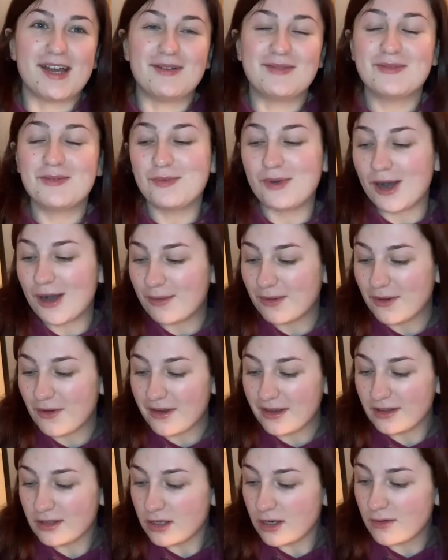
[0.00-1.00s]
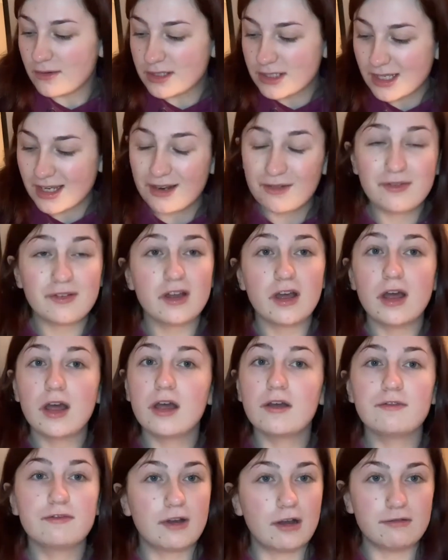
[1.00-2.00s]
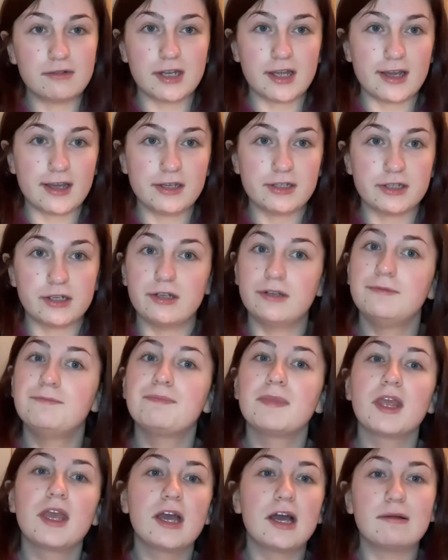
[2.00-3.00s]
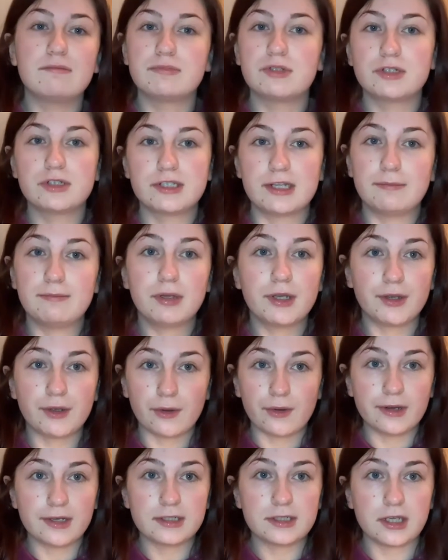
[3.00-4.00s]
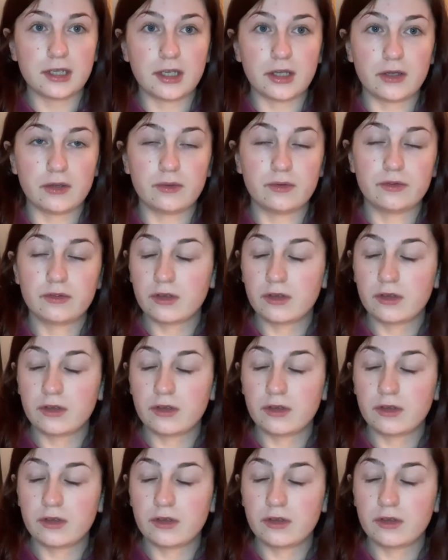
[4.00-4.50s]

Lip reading: What I'm going to do instead of foundation, I'm just simply going to use